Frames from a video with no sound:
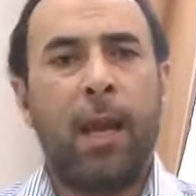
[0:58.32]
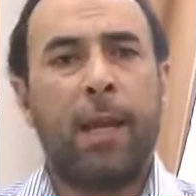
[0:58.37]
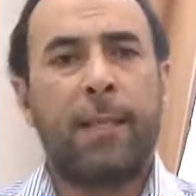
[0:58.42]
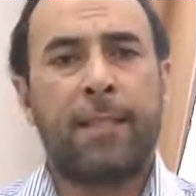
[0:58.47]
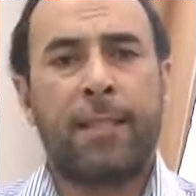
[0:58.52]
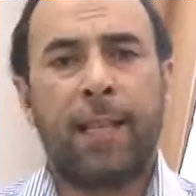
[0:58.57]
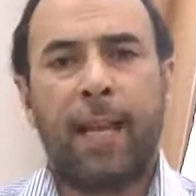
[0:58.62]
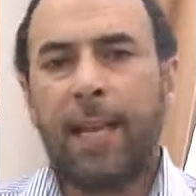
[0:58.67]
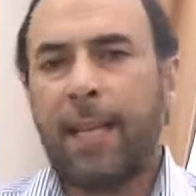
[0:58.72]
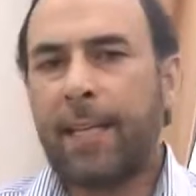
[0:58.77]

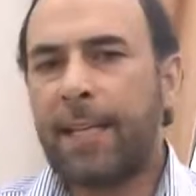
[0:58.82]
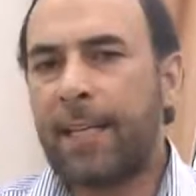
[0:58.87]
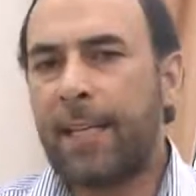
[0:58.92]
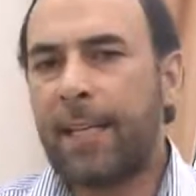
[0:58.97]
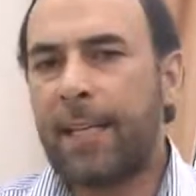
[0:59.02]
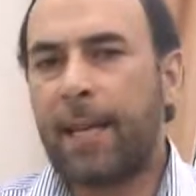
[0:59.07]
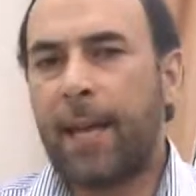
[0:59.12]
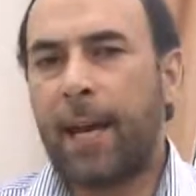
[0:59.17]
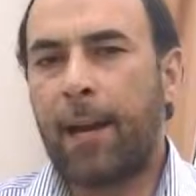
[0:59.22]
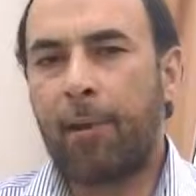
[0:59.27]

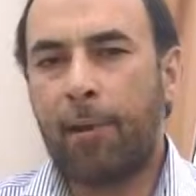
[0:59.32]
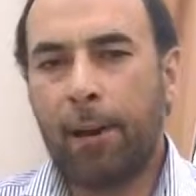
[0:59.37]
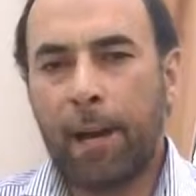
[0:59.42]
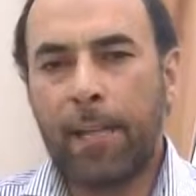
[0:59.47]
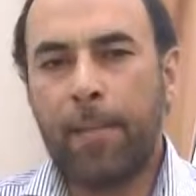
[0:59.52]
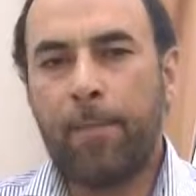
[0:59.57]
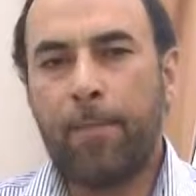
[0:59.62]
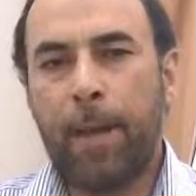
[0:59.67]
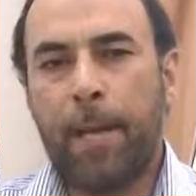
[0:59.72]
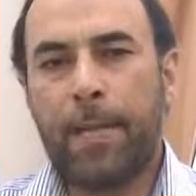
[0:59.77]
Selecting a
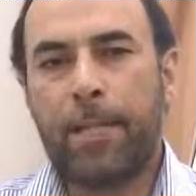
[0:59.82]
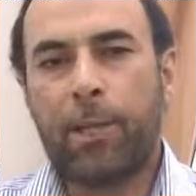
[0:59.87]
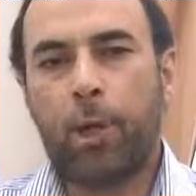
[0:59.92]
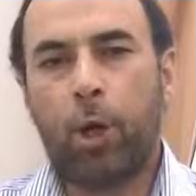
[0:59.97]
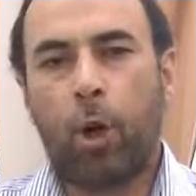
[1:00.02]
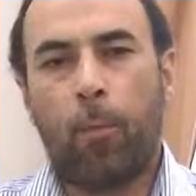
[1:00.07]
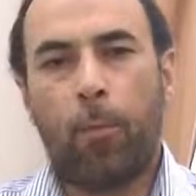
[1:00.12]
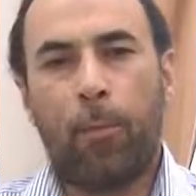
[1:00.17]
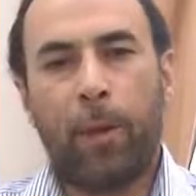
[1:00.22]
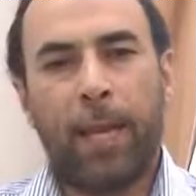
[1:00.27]
ready-made
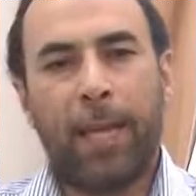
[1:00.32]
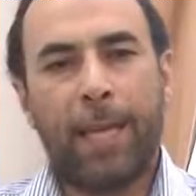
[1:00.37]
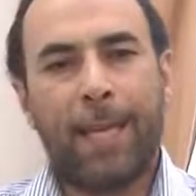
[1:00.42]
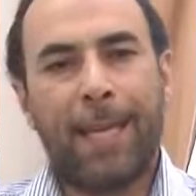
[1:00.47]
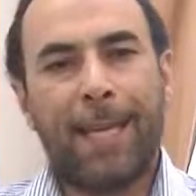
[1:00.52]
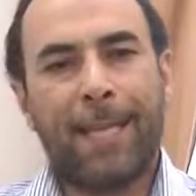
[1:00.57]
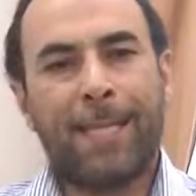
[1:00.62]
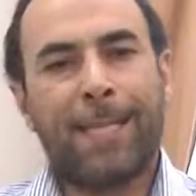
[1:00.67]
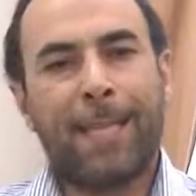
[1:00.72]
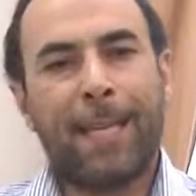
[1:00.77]
topic
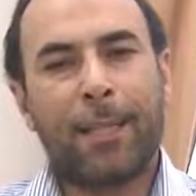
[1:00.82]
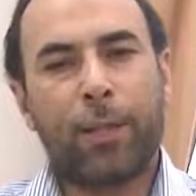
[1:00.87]
is a